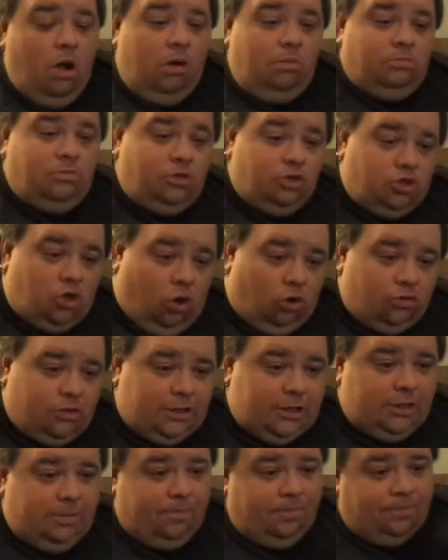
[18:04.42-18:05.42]

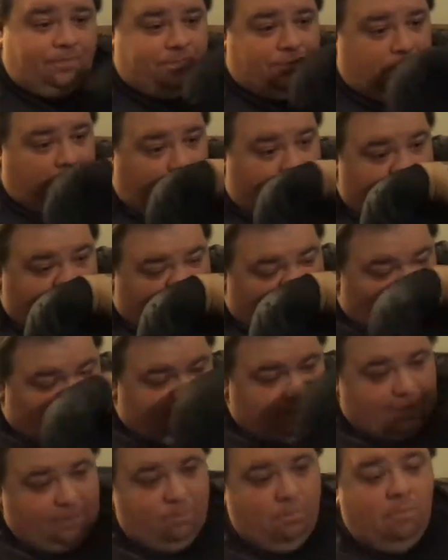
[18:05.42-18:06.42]
Salty,
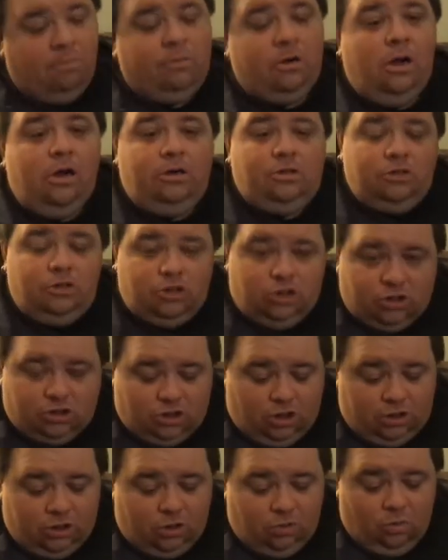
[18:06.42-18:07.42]
briny, just
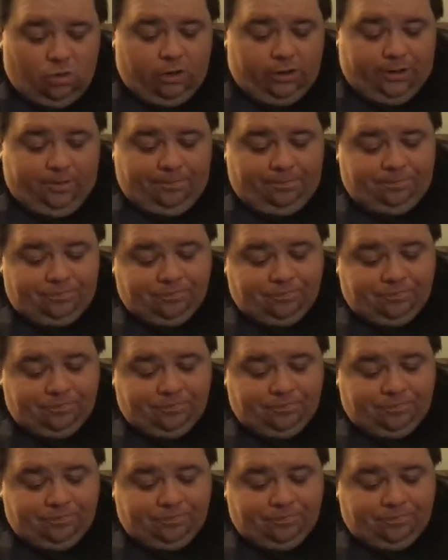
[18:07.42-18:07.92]
like you want it.